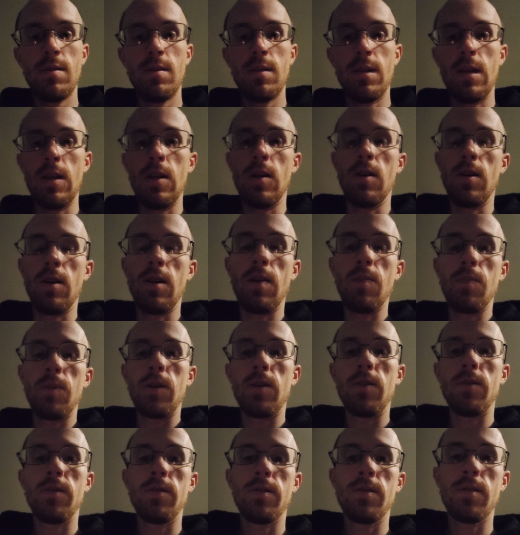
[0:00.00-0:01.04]
And I'm here
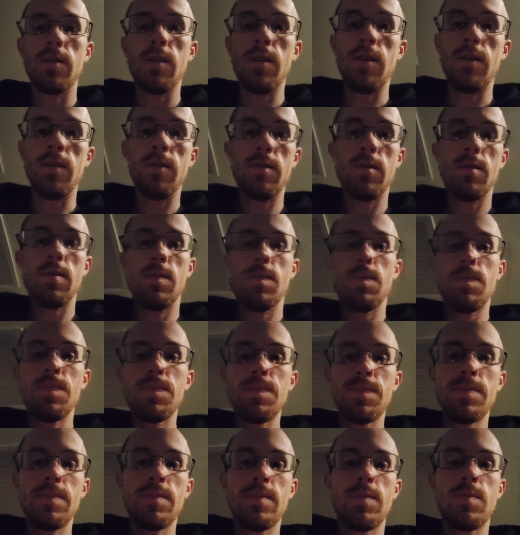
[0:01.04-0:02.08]
in the States,
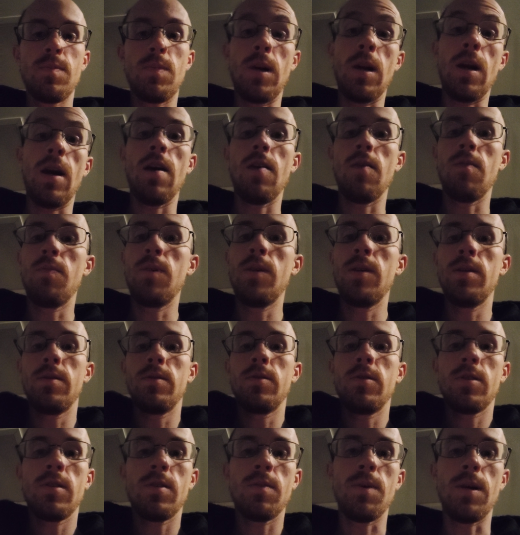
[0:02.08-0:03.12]
but I have been
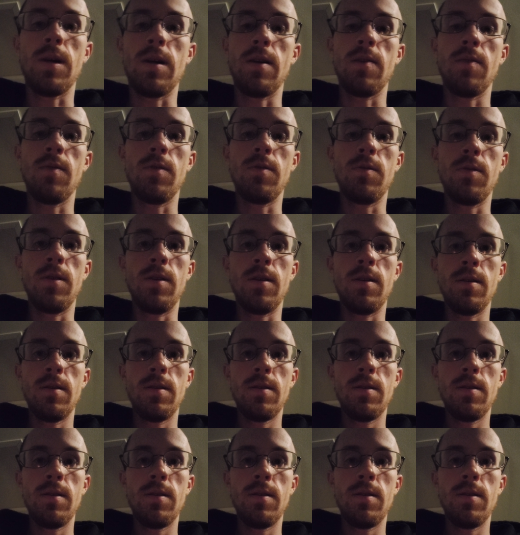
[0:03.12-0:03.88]
just about everywhere.